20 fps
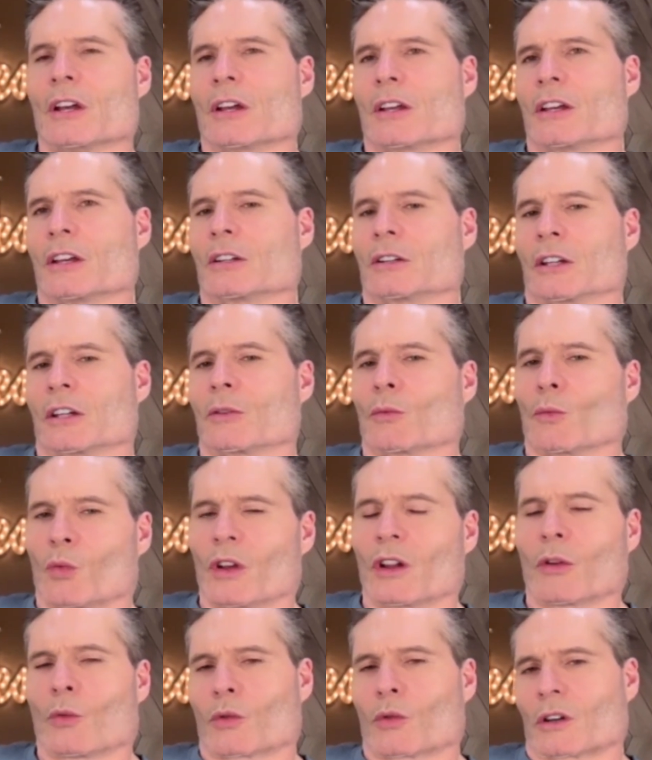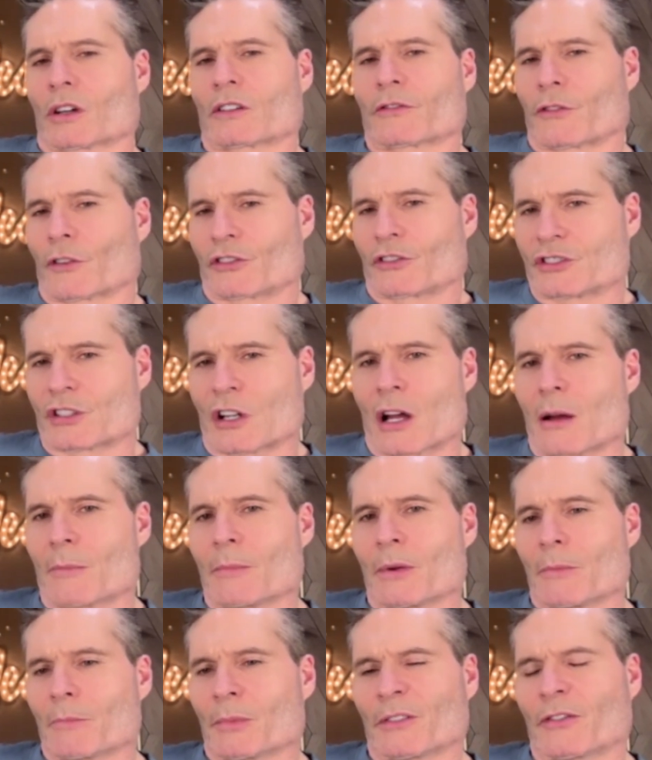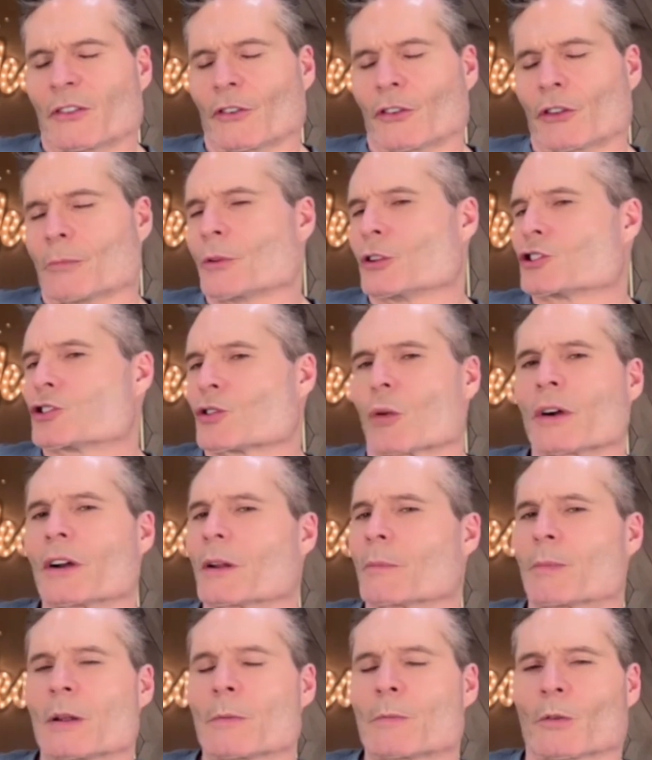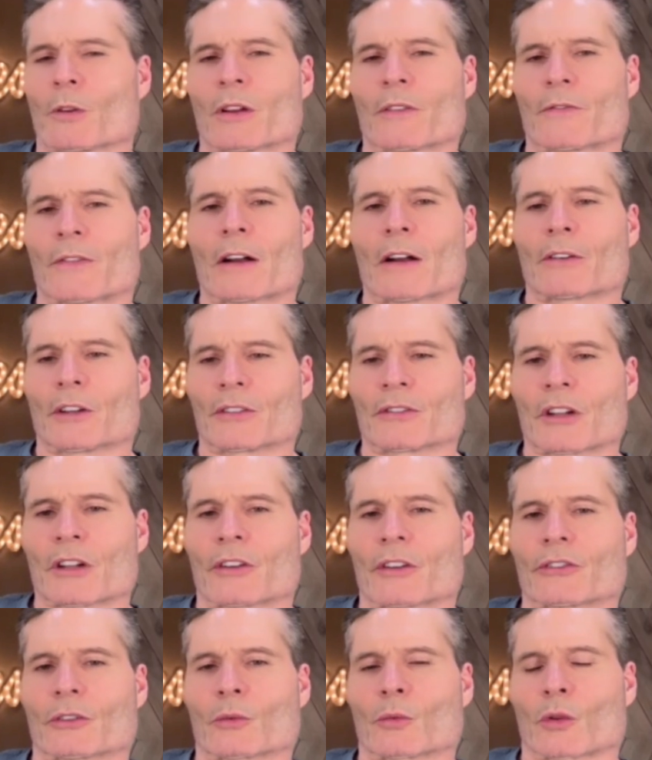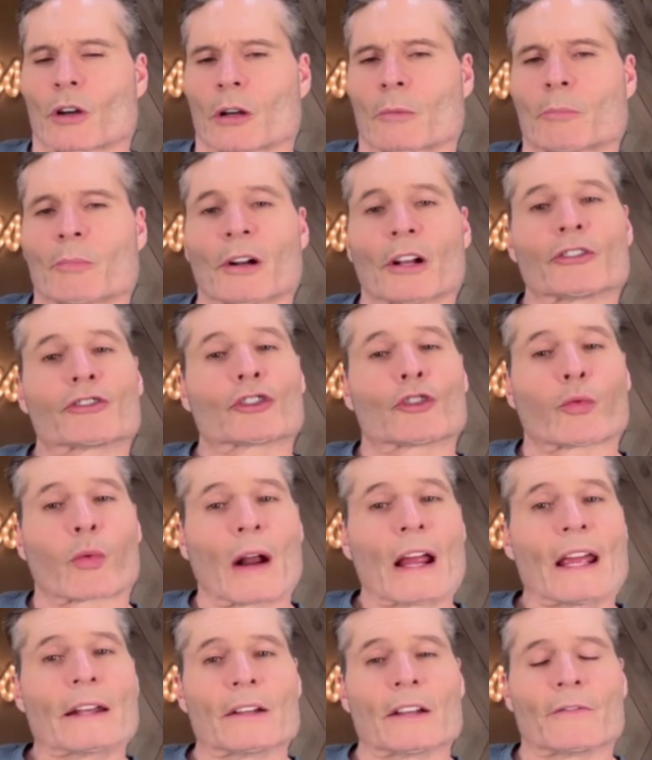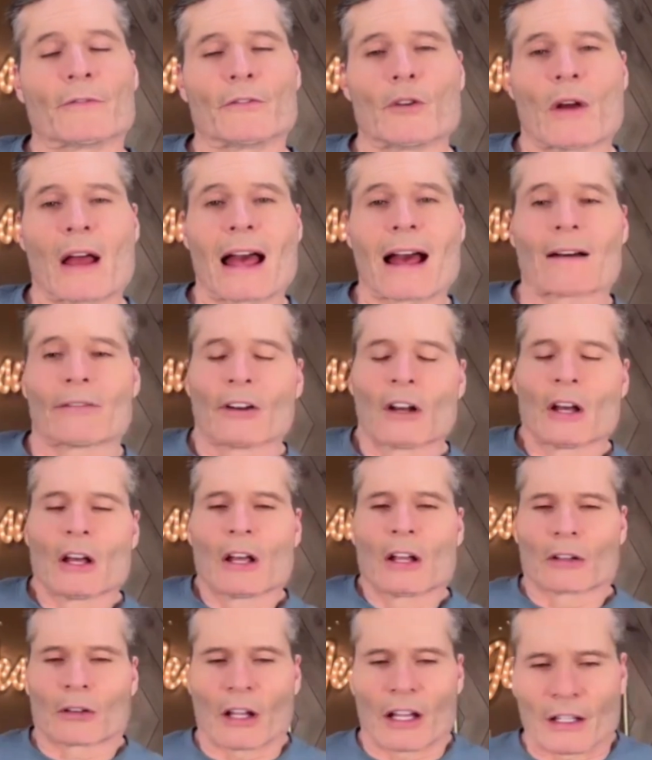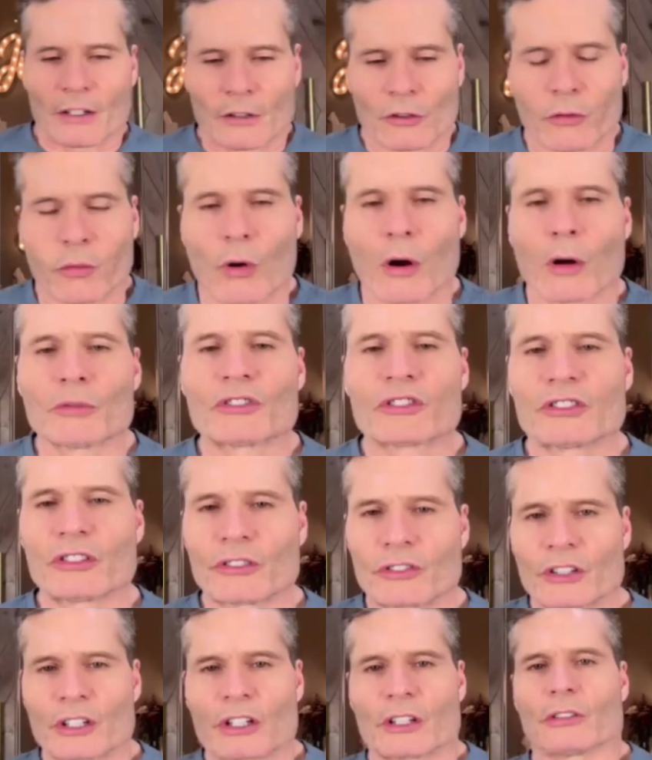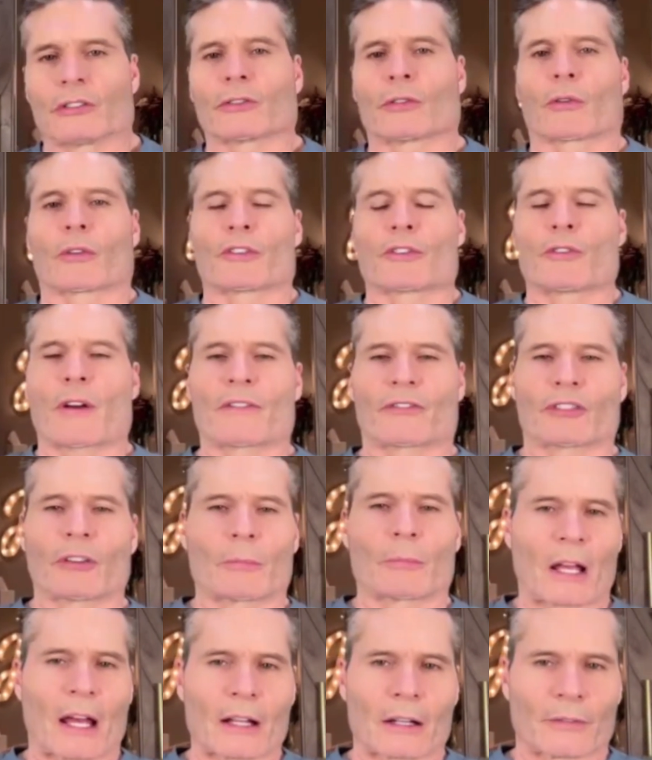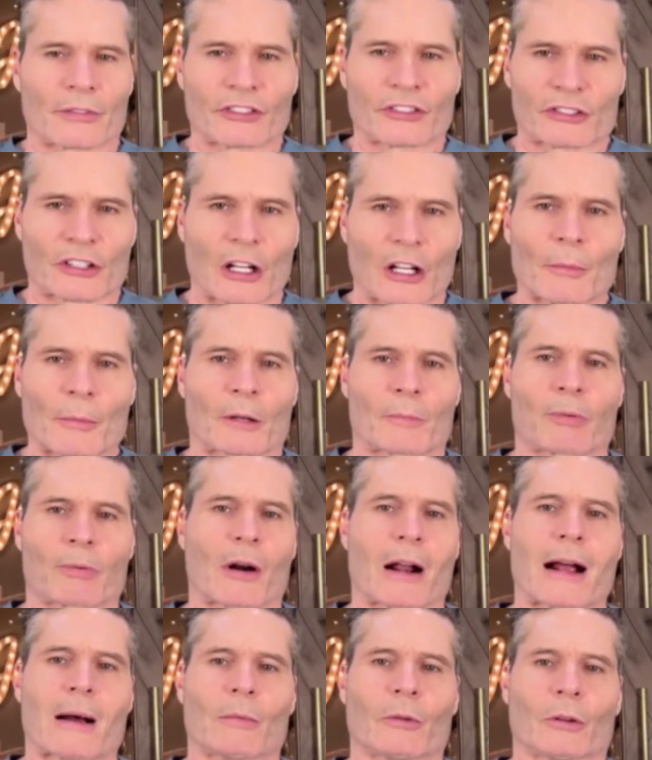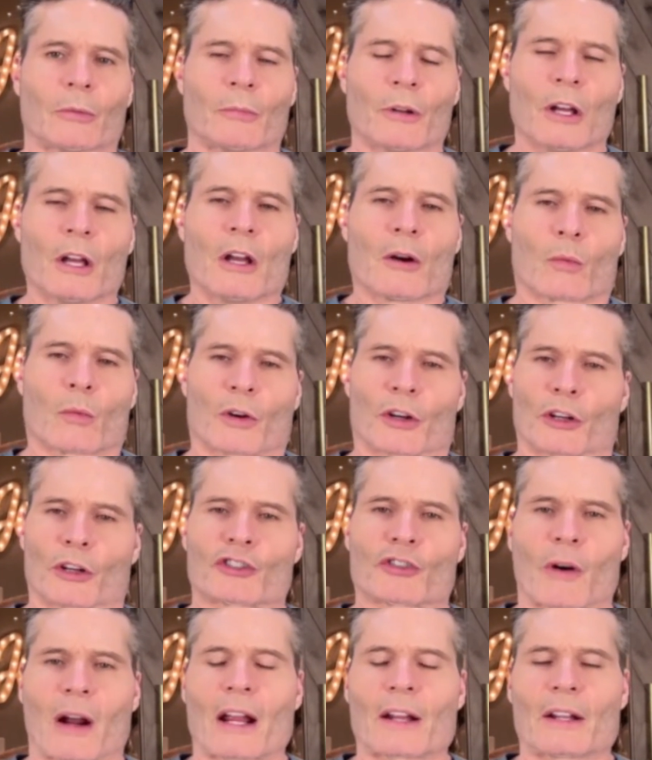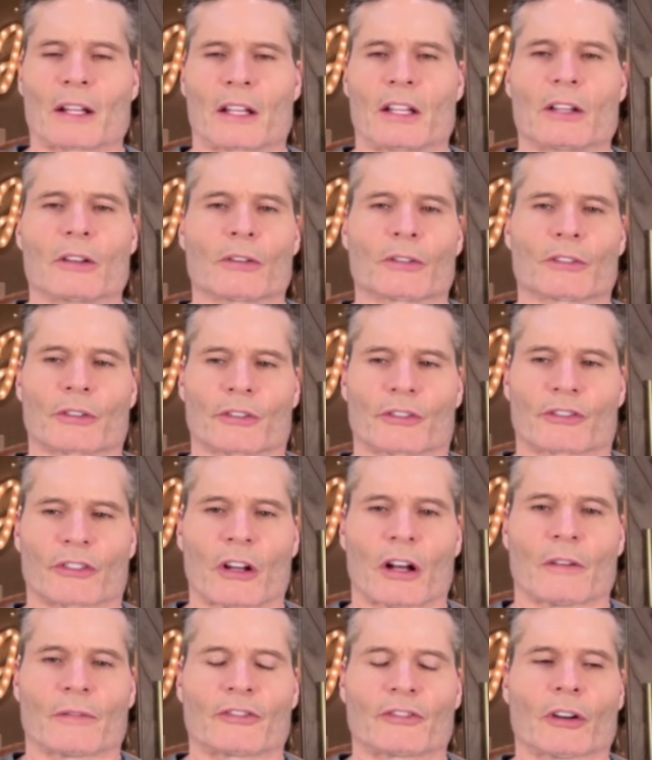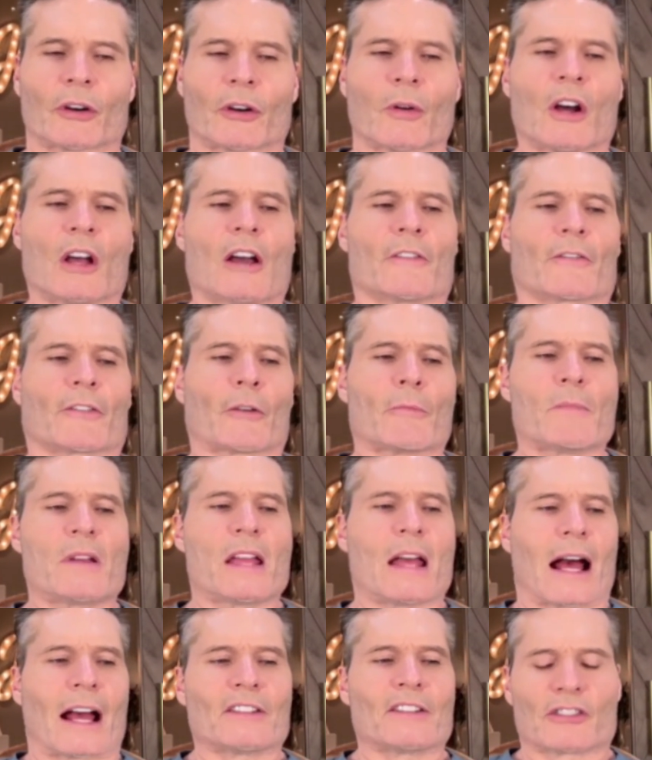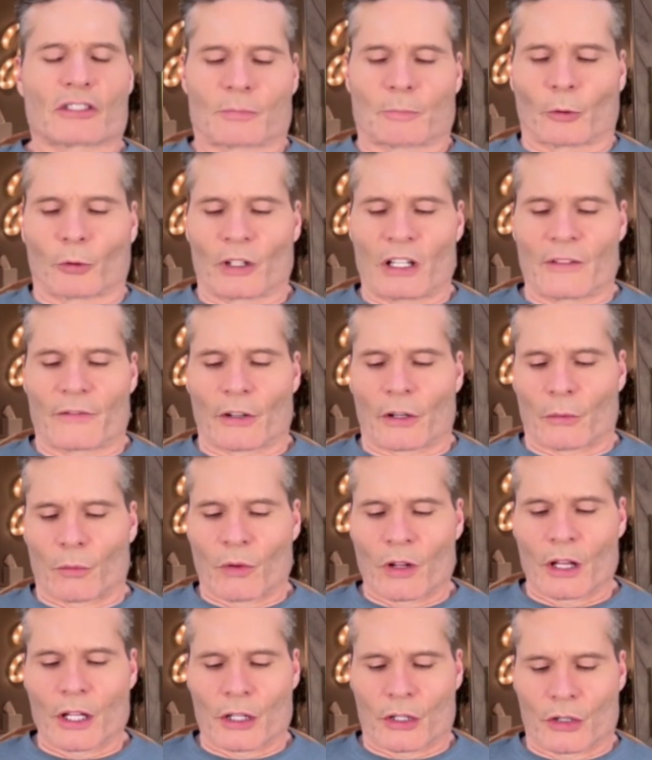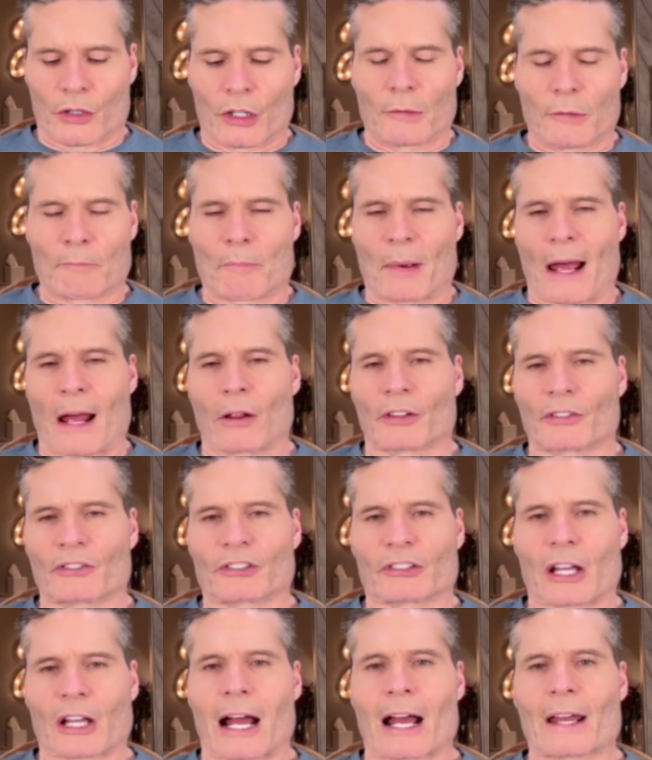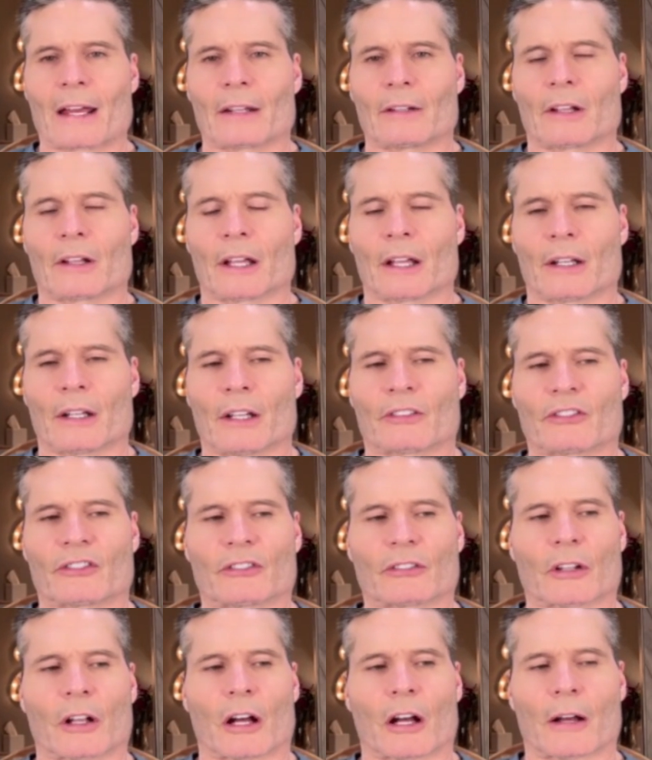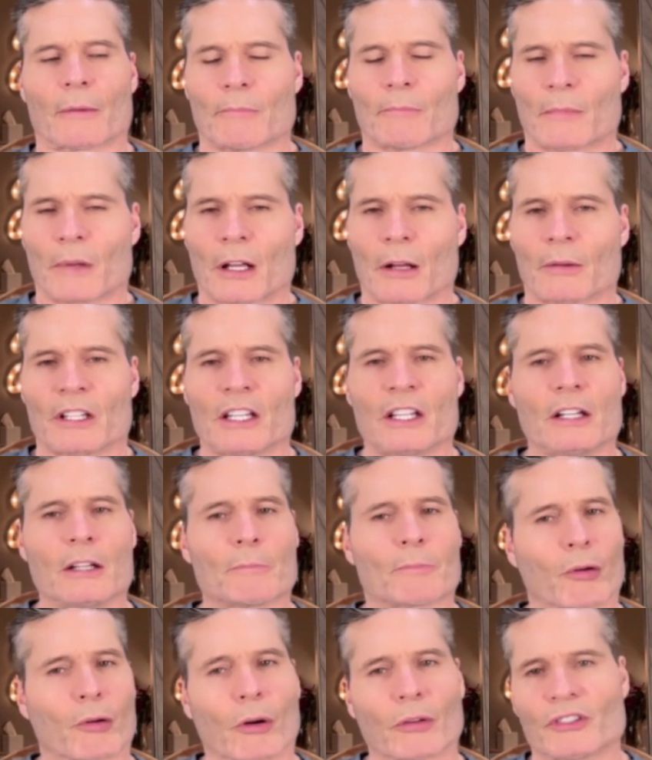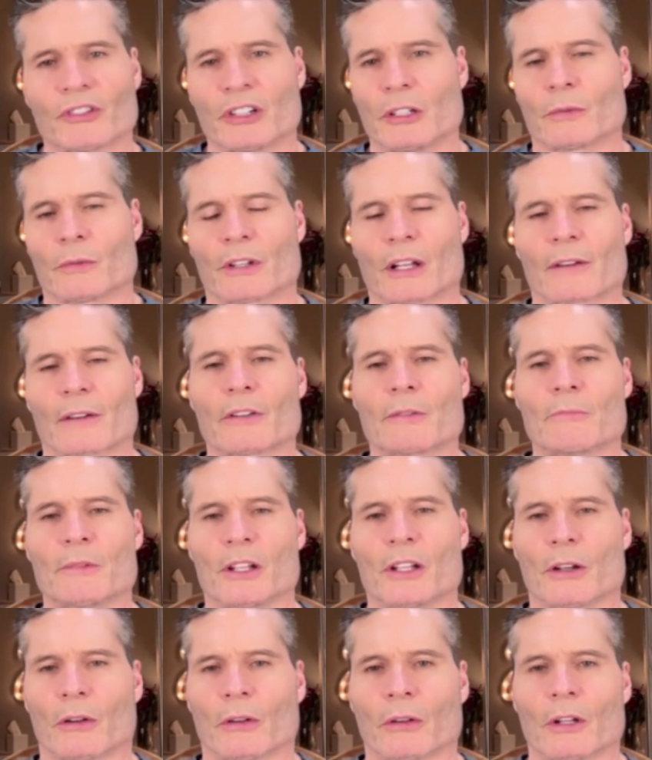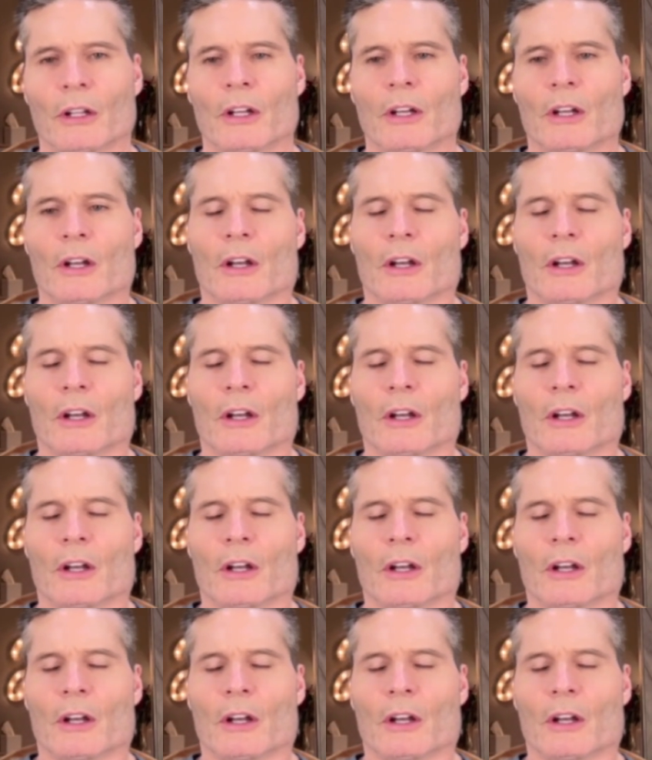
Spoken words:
It will work for some, but for the majority of people, I found it doesn't work. But it's great if you have like Crohn's disease or you have some kind of stomach problem where you're trying to heal yourself. So for me, I just believe in a really good balanced diet, and it's eating protein with every meal.